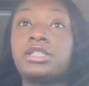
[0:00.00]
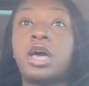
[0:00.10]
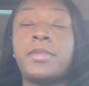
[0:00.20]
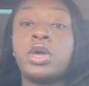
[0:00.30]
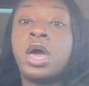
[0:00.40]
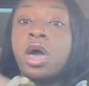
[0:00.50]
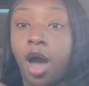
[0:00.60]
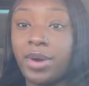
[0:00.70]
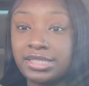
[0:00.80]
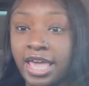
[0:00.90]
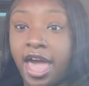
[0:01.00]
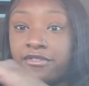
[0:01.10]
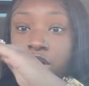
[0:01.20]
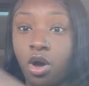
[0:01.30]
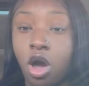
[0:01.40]
tell me, always
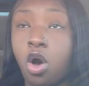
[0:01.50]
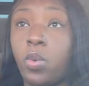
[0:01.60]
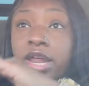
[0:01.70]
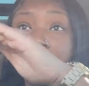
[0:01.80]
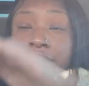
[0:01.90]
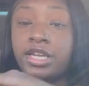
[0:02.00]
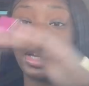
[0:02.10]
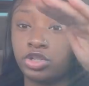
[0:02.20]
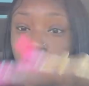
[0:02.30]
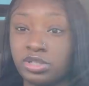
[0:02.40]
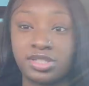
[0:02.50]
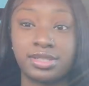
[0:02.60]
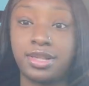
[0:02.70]
have your own. Whatever a nigga do is just